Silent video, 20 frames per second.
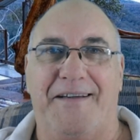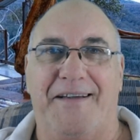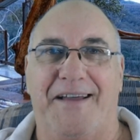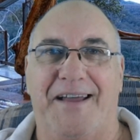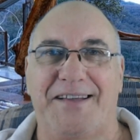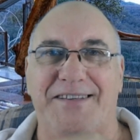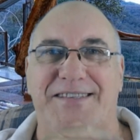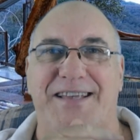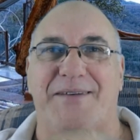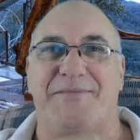
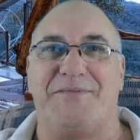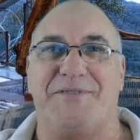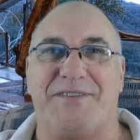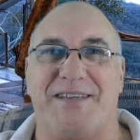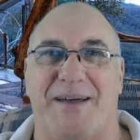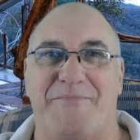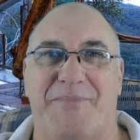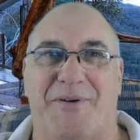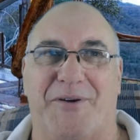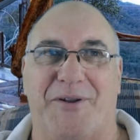There's
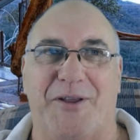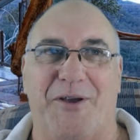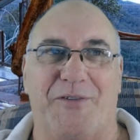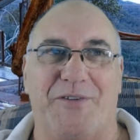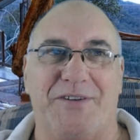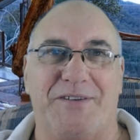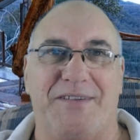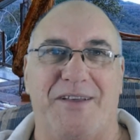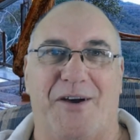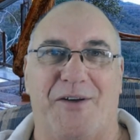somebody on
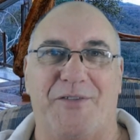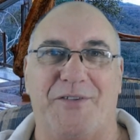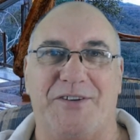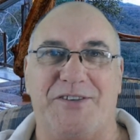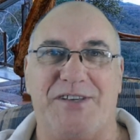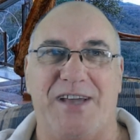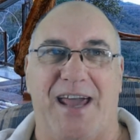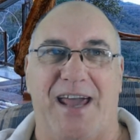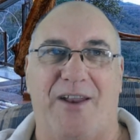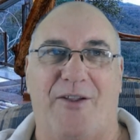the on the
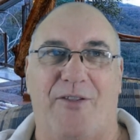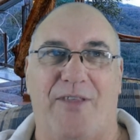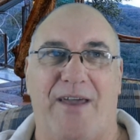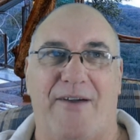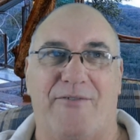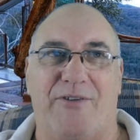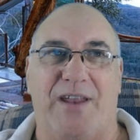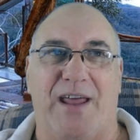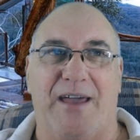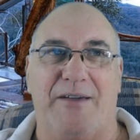channel the
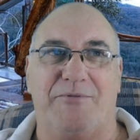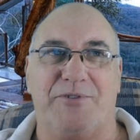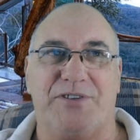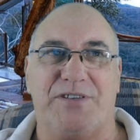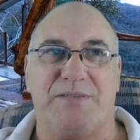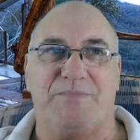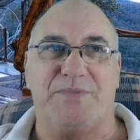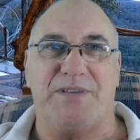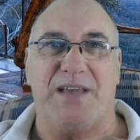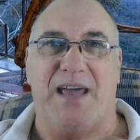other day
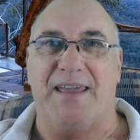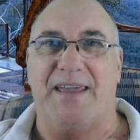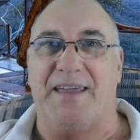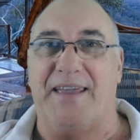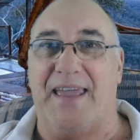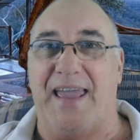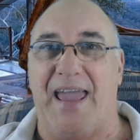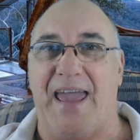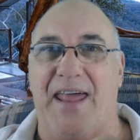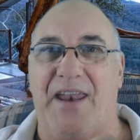was saying
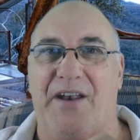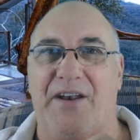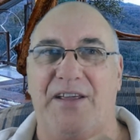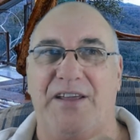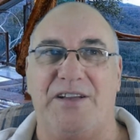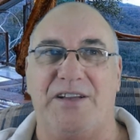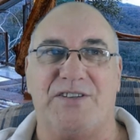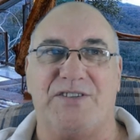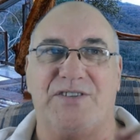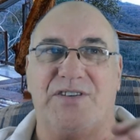in Canada
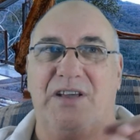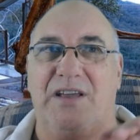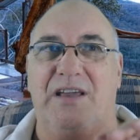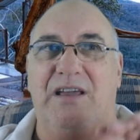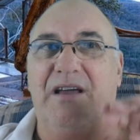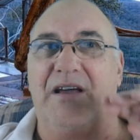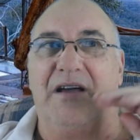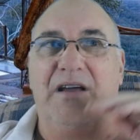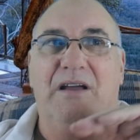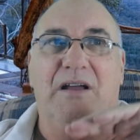you just see
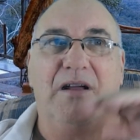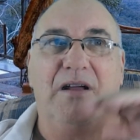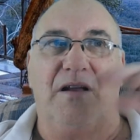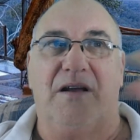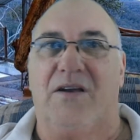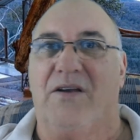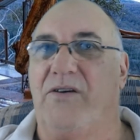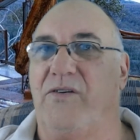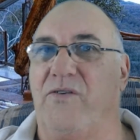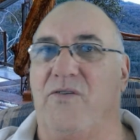
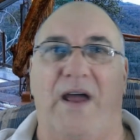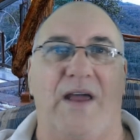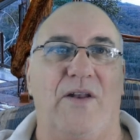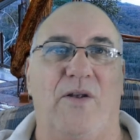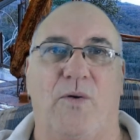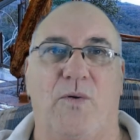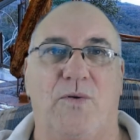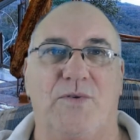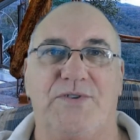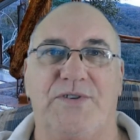great
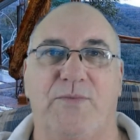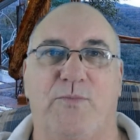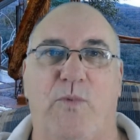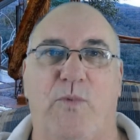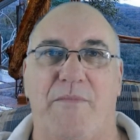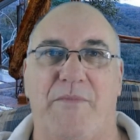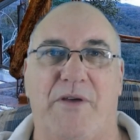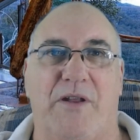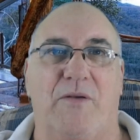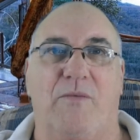hordes of
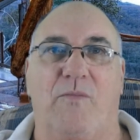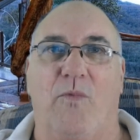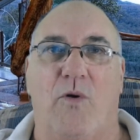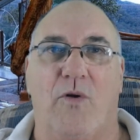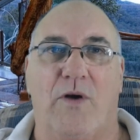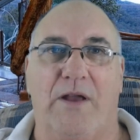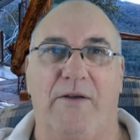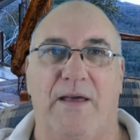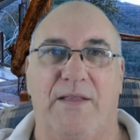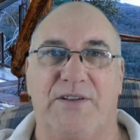women
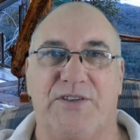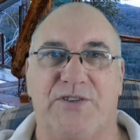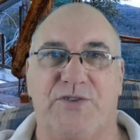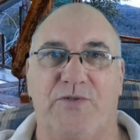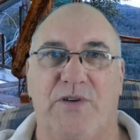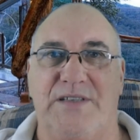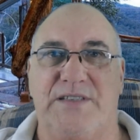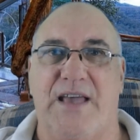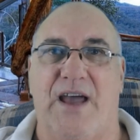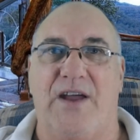walking around the
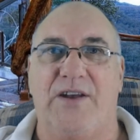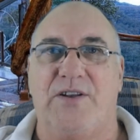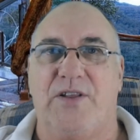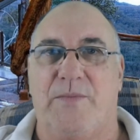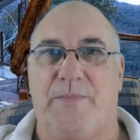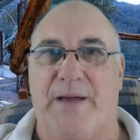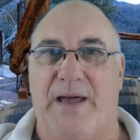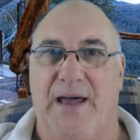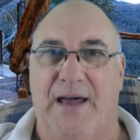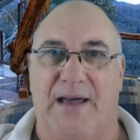streets, going to the
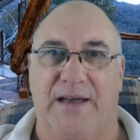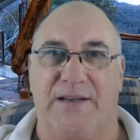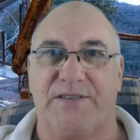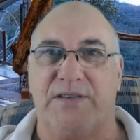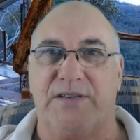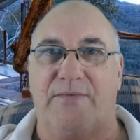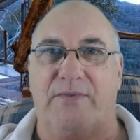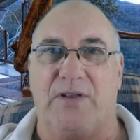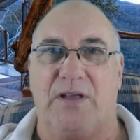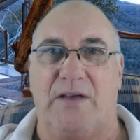
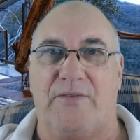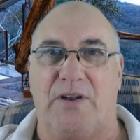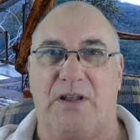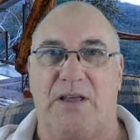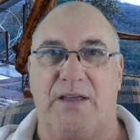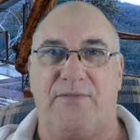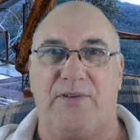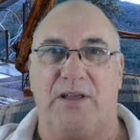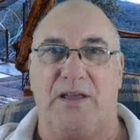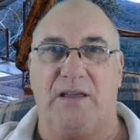bars of, of an
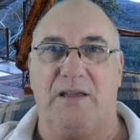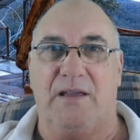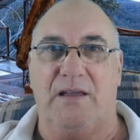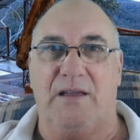evening.